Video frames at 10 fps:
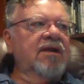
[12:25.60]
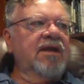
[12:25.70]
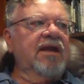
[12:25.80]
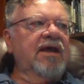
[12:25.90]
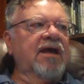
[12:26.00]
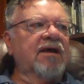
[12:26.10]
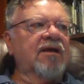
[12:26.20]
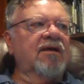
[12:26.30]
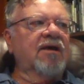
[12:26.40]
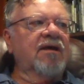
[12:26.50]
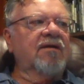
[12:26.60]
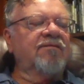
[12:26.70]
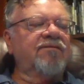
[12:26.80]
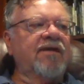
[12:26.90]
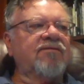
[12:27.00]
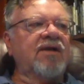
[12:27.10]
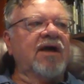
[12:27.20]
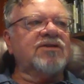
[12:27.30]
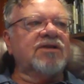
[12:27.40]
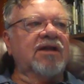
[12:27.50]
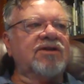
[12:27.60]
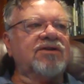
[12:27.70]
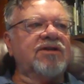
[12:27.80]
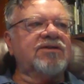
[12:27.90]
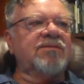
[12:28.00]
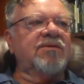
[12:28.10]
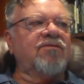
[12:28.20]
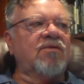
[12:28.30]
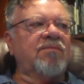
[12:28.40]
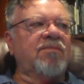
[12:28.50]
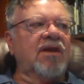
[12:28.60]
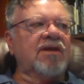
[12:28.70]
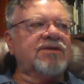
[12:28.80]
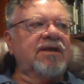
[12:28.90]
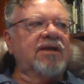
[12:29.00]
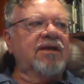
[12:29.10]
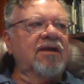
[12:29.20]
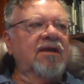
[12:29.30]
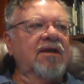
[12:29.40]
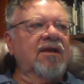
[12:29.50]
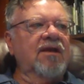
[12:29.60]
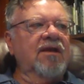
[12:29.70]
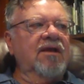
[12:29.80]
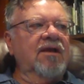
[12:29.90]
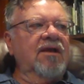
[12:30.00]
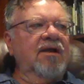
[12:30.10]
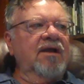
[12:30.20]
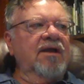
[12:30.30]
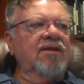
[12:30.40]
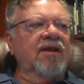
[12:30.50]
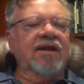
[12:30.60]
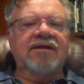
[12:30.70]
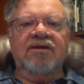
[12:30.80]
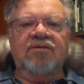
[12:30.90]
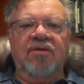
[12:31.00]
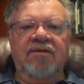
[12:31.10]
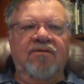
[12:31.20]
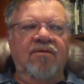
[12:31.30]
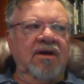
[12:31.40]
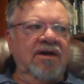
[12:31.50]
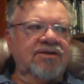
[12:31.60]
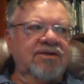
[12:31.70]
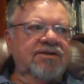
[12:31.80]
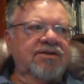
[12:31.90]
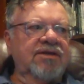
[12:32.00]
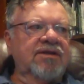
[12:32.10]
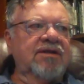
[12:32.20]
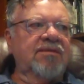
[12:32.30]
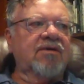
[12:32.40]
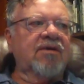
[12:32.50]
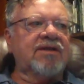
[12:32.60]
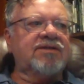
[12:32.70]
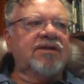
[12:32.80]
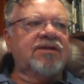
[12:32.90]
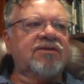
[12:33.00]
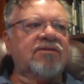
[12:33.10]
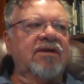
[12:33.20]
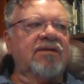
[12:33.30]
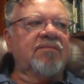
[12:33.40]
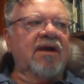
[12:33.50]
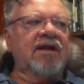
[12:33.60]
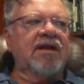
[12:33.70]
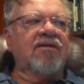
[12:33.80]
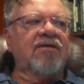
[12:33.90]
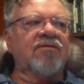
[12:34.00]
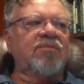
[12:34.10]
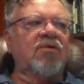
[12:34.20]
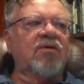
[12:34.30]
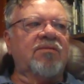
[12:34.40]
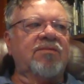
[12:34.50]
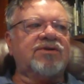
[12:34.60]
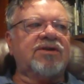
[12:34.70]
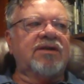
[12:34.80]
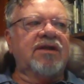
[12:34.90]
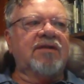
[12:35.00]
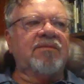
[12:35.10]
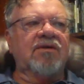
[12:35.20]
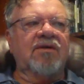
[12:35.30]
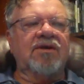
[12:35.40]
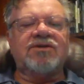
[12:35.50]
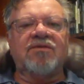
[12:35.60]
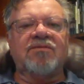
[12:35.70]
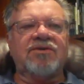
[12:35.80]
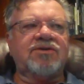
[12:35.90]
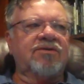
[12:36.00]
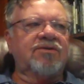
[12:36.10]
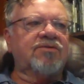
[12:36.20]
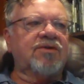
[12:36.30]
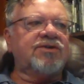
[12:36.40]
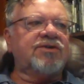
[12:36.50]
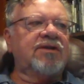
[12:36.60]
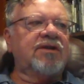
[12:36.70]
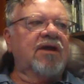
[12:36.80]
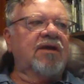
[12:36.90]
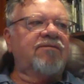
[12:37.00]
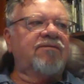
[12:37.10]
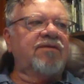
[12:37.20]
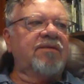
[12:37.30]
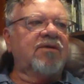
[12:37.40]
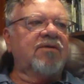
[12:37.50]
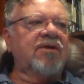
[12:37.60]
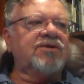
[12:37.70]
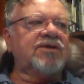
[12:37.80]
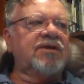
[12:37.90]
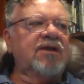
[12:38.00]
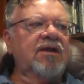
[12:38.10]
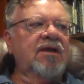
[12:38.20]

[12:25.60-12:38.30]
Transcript: He favored isolationism and foreign policy. In the 1924 elections, the Democrats disagreed mightily over prohibition, immigration, and restriction of immigration,